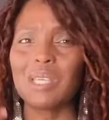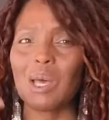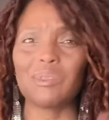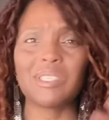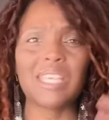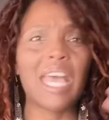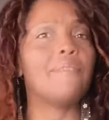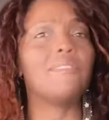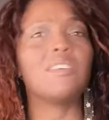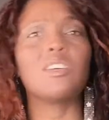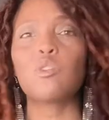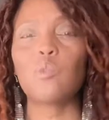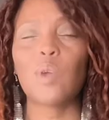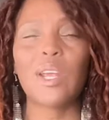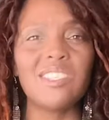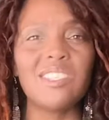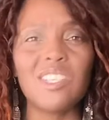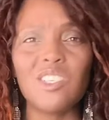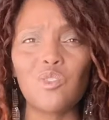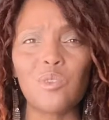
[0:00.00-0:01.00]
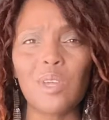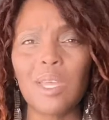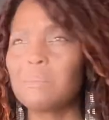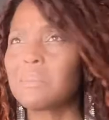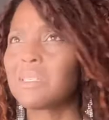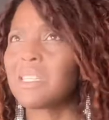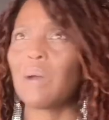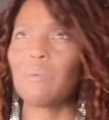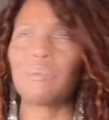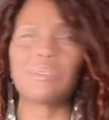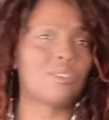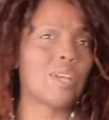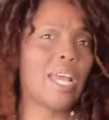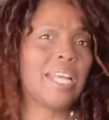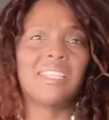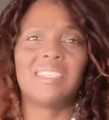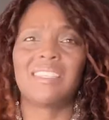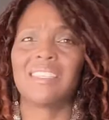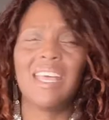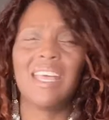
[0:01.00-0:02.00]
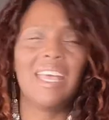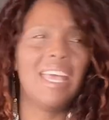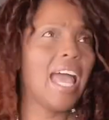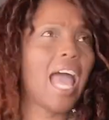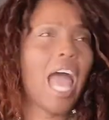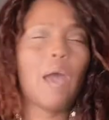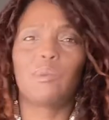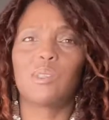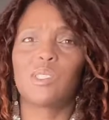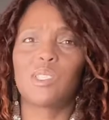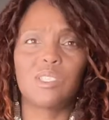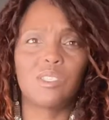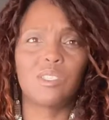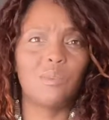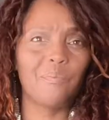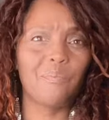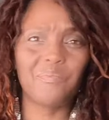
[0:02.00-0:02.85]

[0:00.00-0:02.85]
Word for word: I was having crazy dreams, and I was kind of, I was,